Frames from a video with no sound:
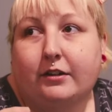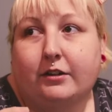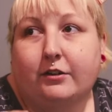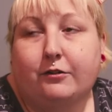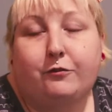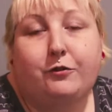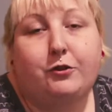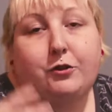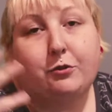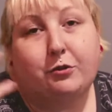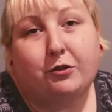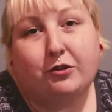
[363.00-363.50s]

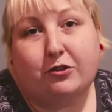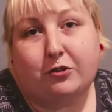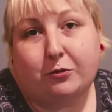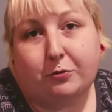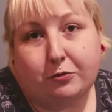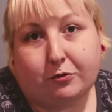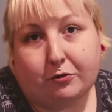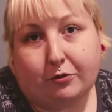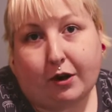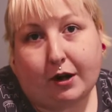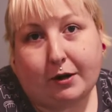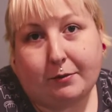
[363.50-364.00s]
fewer
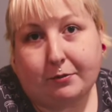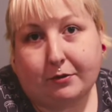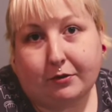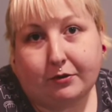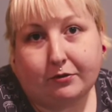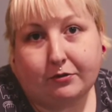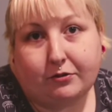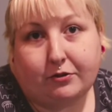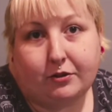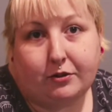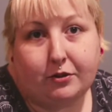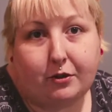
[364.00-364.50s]

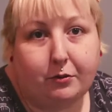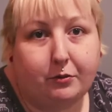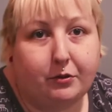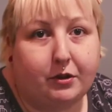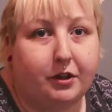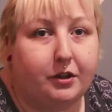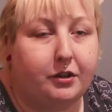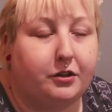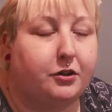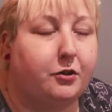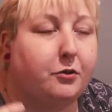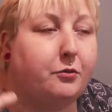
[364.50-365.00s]
subscribers. You know,
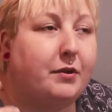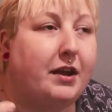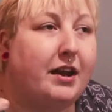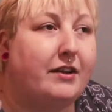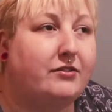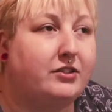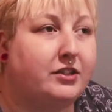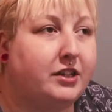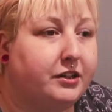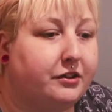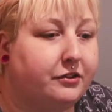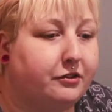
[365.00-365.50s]
they don't
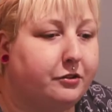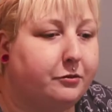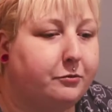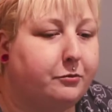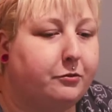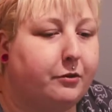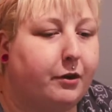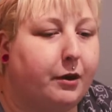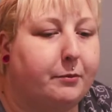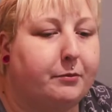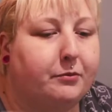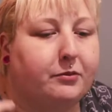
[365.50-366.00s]
have a ton of
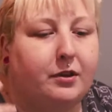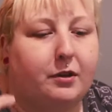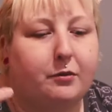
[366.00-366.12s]
subscribers.